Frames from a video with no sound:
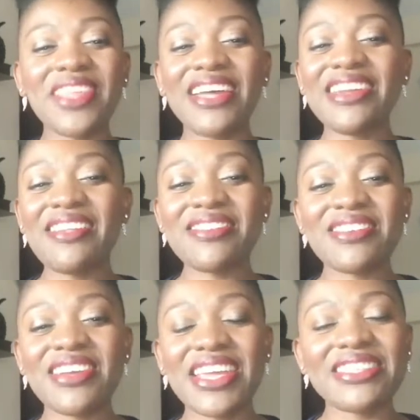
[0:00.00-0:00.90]

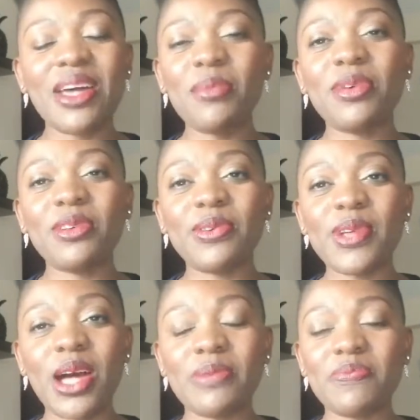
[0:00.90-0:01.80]
Another example,
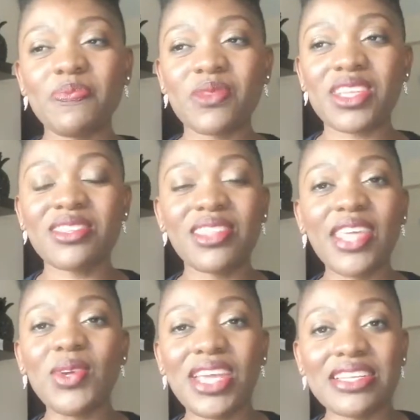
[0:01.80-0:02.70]
so
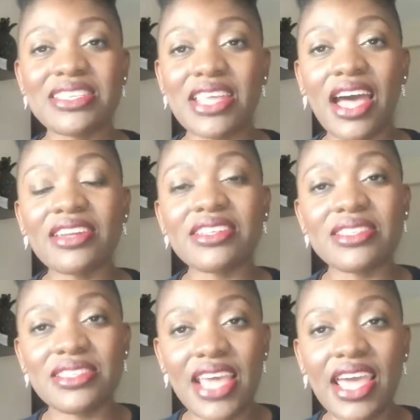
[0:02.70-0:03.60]
that you can
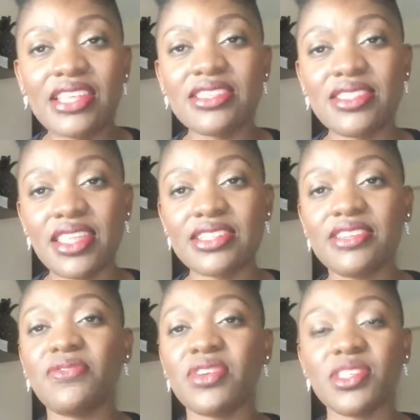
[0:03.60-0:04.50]
understand that
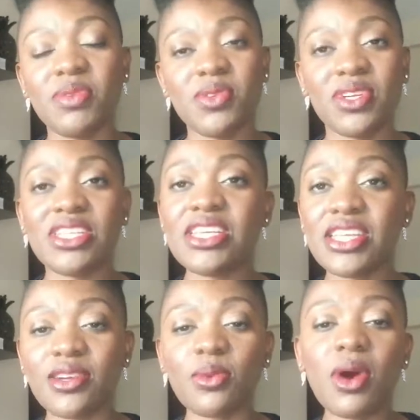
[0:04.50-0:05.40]
difference between a need
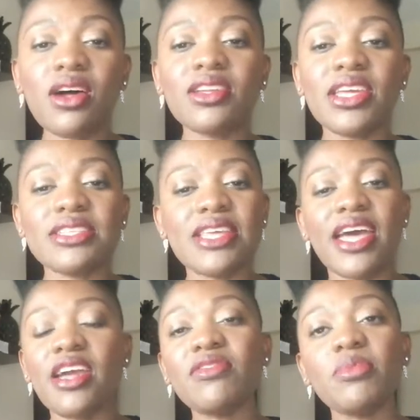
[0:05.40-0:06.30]
and a want, is that
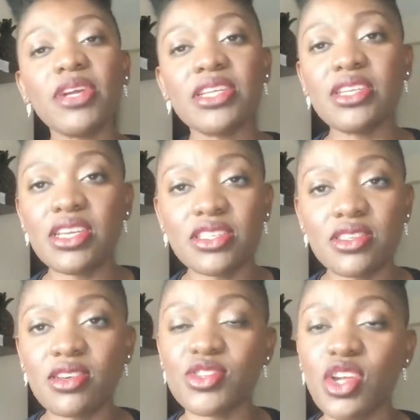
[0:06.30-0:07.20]
everybody needs
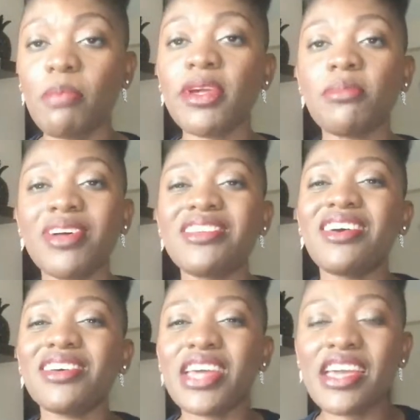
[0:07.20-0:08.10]
to go shopping, but
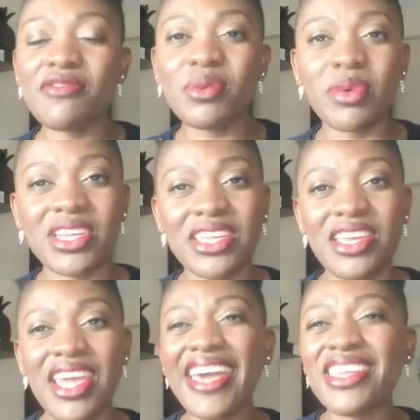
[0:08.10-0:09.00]
not
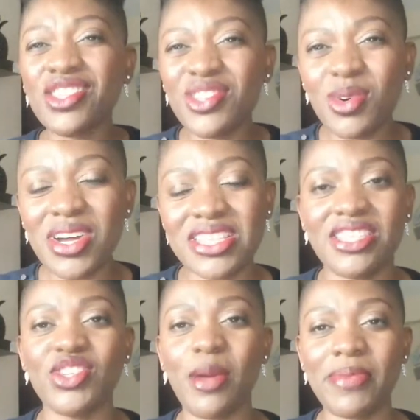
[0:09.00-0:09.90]
everybody
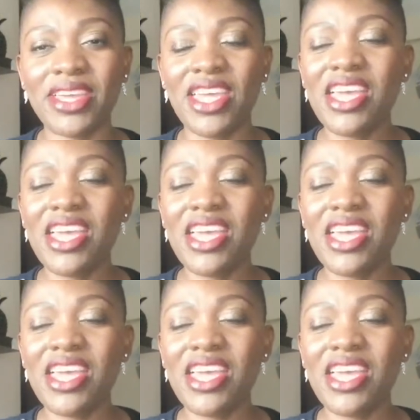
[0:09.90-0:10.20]
enjoys shopping.